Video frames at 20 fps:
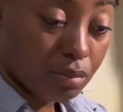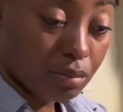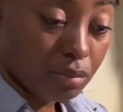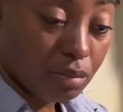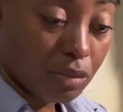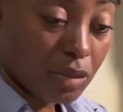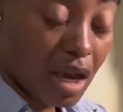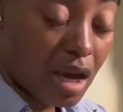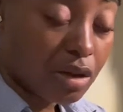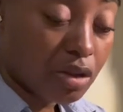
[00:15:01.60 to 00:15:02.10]

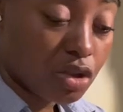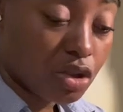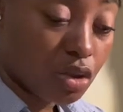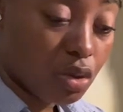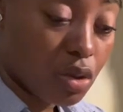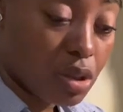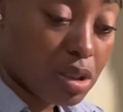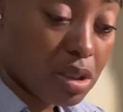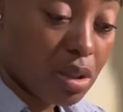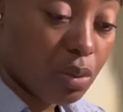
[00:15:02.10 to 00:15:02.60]
Knight of
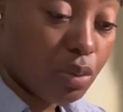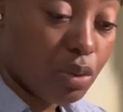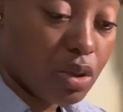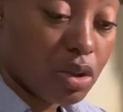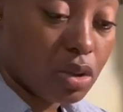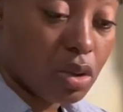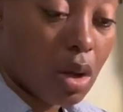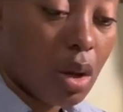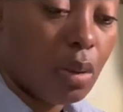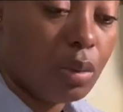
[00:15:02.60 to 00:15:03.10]
Swords that we
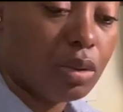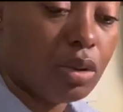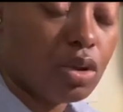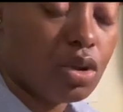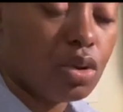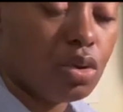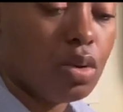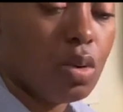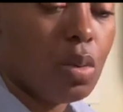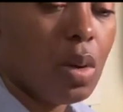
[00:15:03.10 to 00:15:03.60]
saw with the
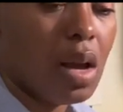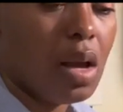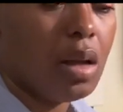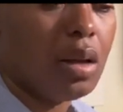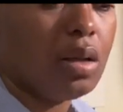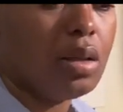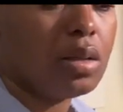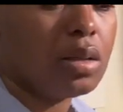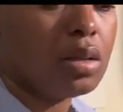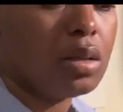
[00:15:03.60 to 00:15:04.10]
Two of
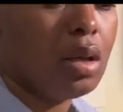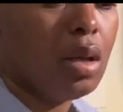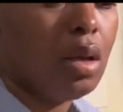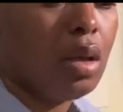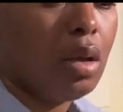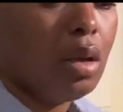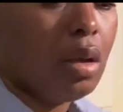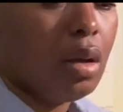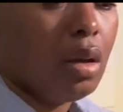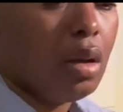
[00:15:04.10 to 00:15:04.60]
Wands.
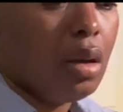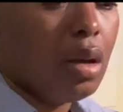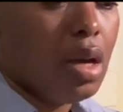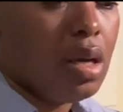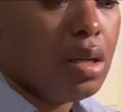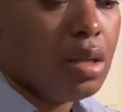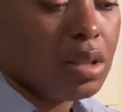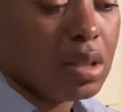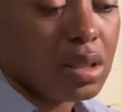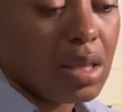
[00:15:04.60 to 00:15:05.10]

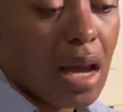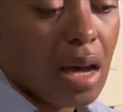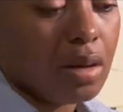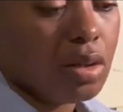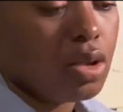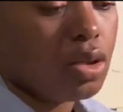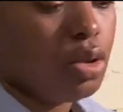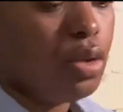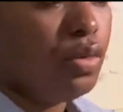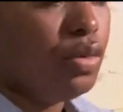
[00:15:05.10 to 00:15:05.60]
And this is how the
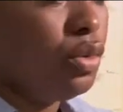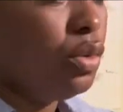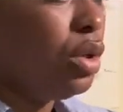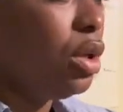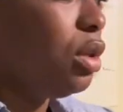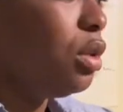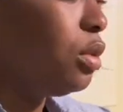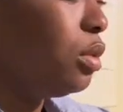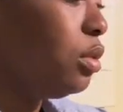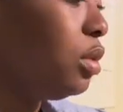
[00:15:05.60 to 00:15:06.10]
two of you
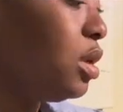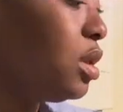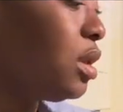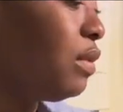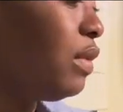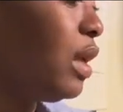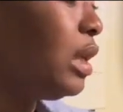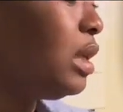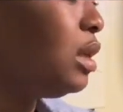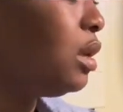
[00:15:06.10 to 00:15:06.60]
get through this. If
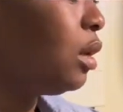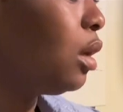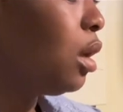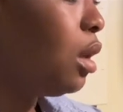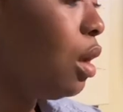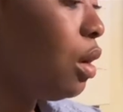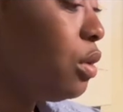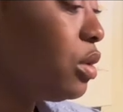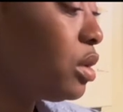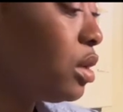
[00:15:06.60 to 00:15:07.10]
they need to
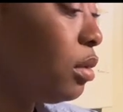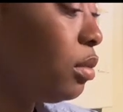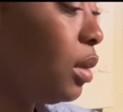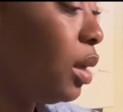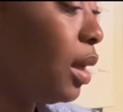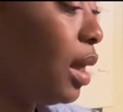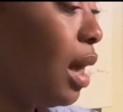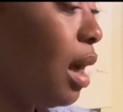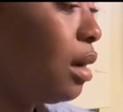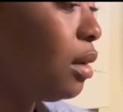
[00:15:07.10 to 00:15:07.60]
close
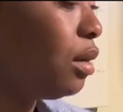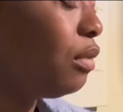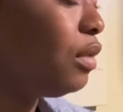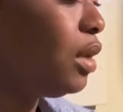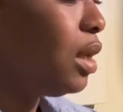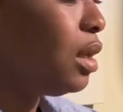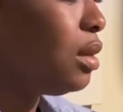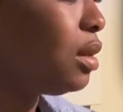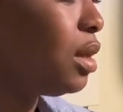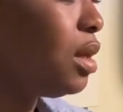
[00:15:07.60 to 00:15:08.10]
something out or
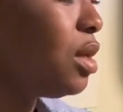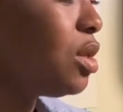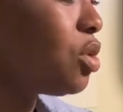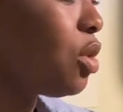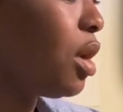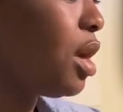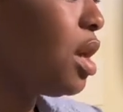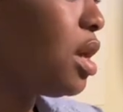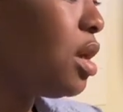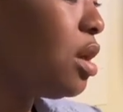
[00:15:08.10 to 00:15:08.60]
their things
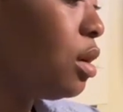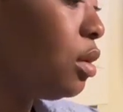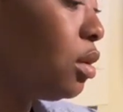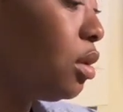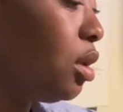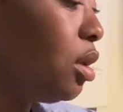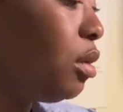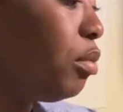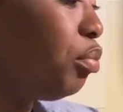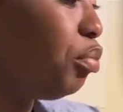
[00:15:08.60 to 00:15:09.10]
are held
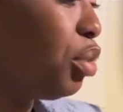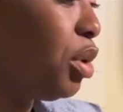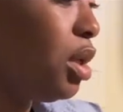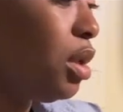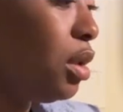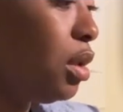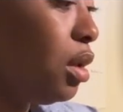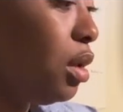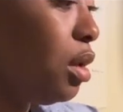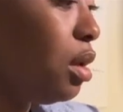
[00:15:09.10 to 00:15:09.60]
up,
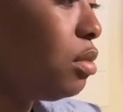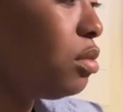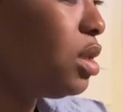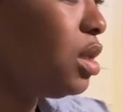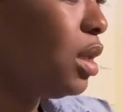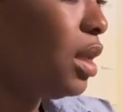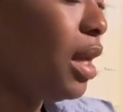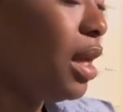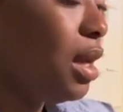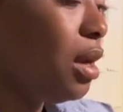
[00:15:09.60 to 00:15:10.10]
pent up,
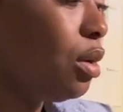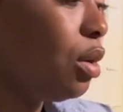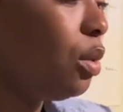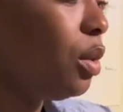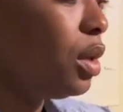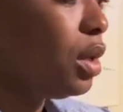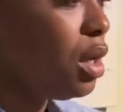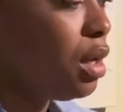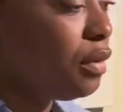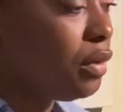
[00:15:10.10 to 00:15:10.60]
delayed or
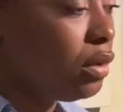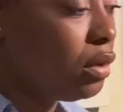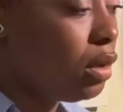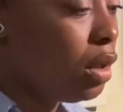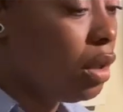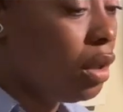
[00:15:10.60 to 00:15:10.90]
whatever,